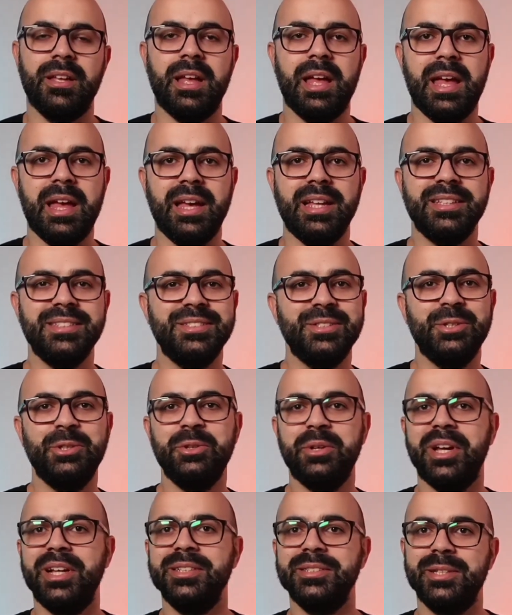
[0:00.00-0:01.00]
And you
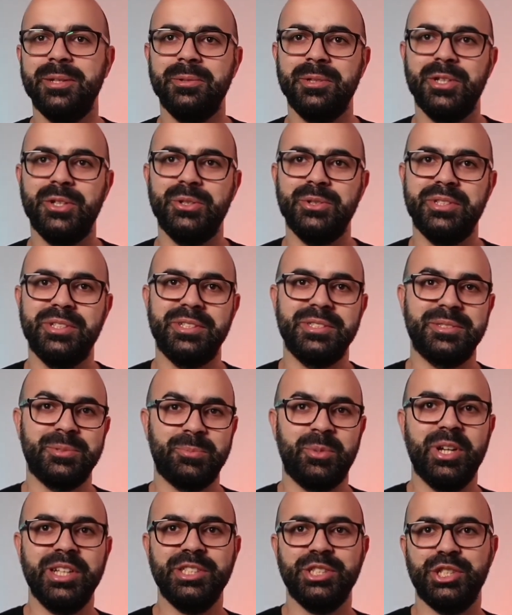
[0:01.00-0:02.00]
can download a
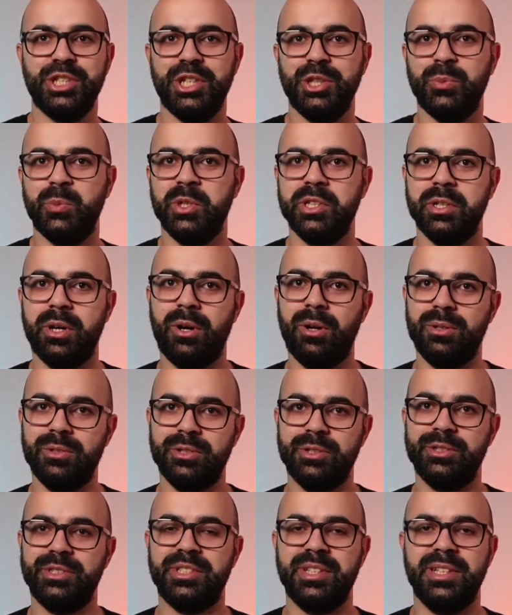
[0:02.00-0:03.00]
spreadsheet with all those